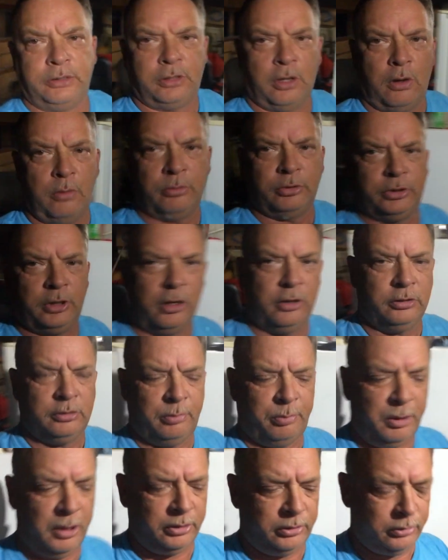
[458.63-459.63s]
so I'm gonna show you
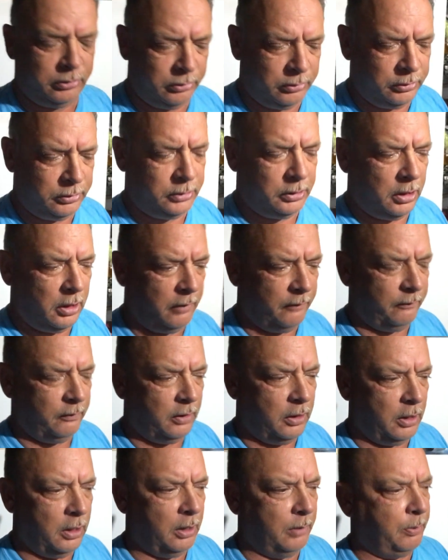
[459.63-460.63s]
some pictures
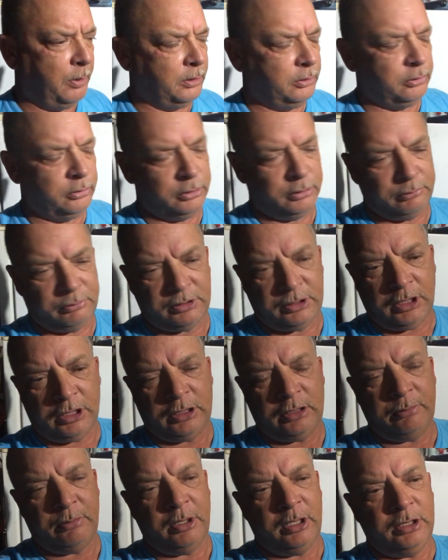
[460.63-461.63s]
that
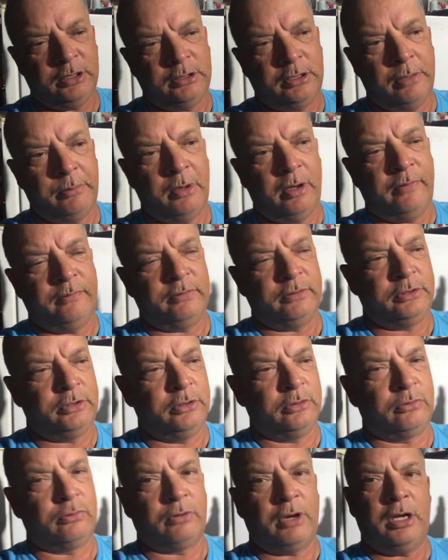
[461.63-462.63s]
sent to me. Some of it's
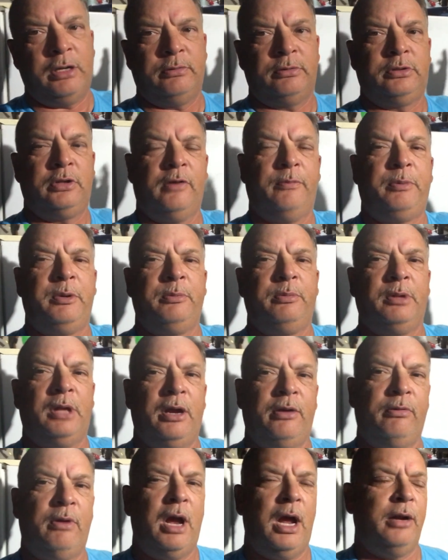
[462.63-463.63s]
just random stuff people
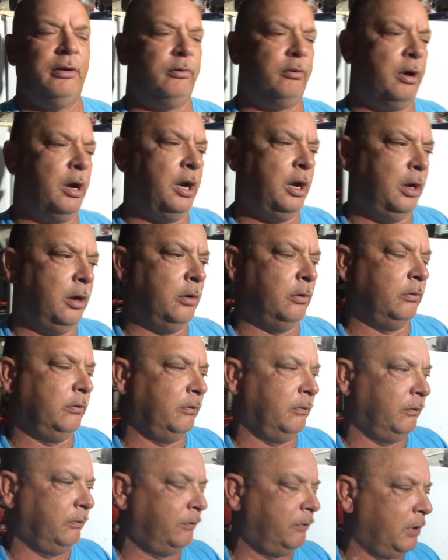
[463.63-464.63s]
like riding around,
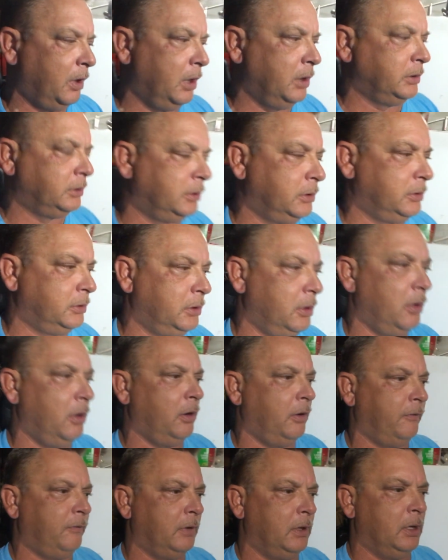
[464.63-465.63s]
friends and
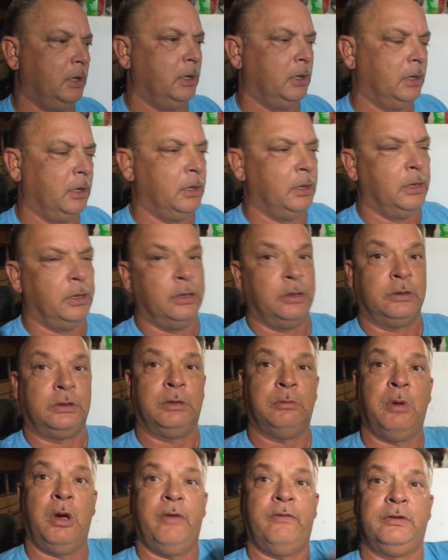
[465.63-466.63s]
stuff.
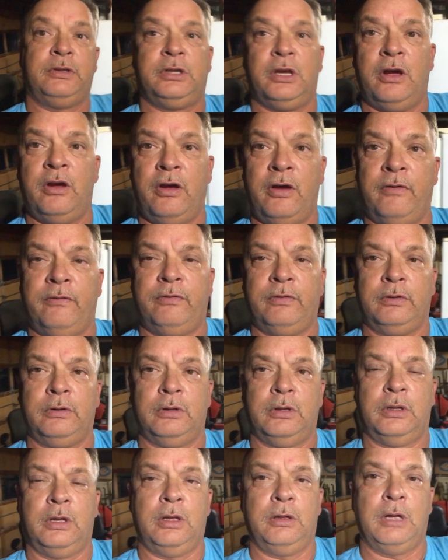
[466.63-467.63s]
Some of it's of
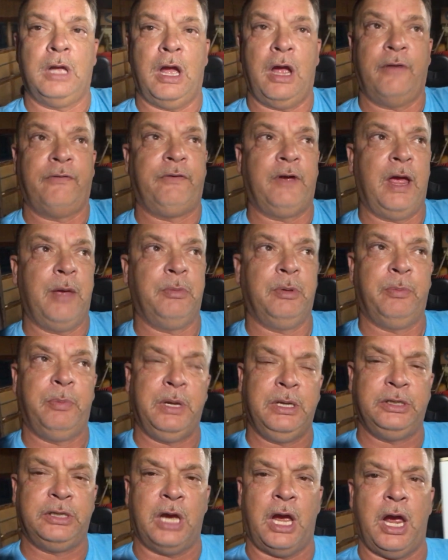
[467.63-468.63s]
our family
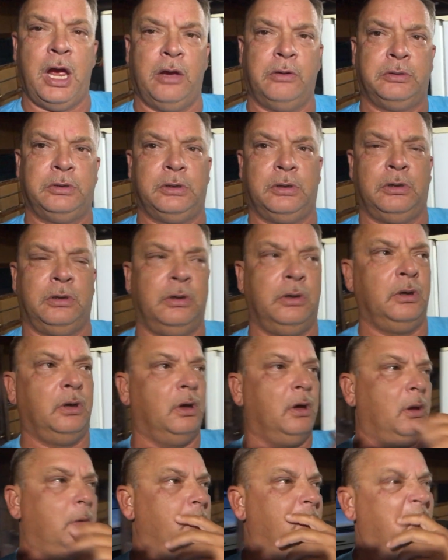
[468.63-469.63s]
beach house.
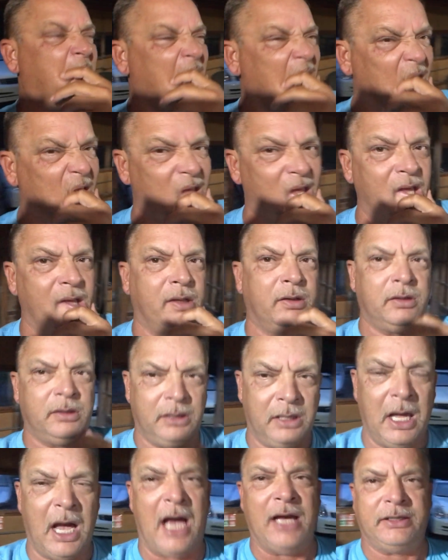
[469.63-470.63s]
It
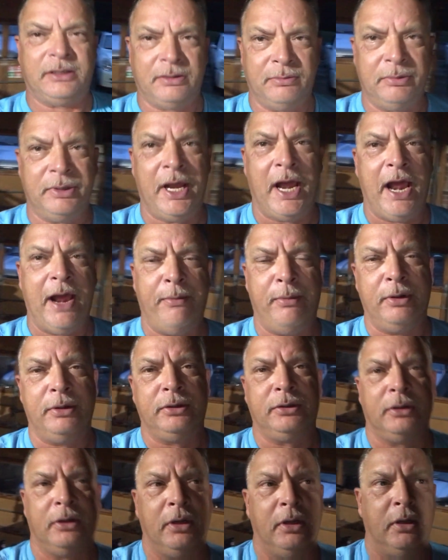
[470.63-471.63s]
got some
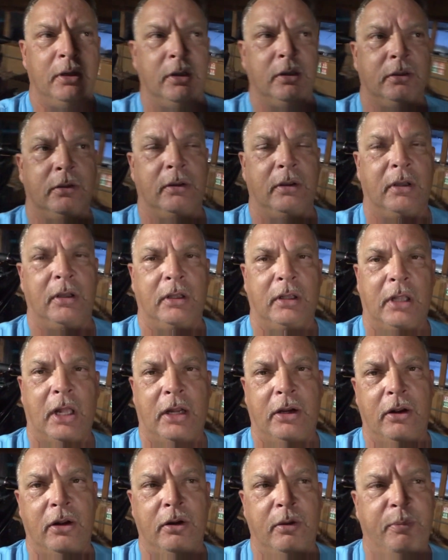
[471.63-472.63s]
damage, a
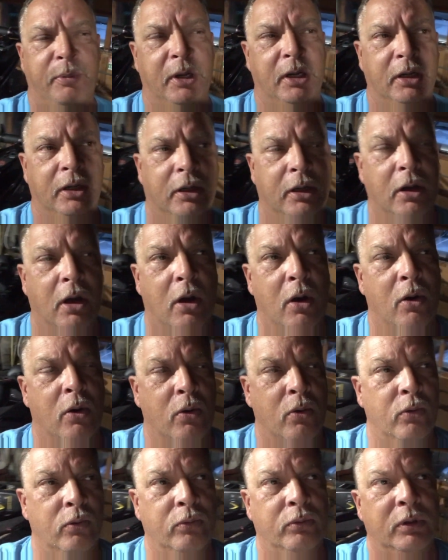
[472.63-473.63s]
lot of underpinning
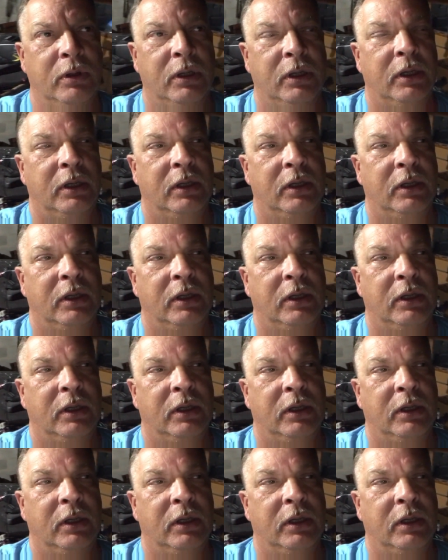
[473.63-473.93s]
gone,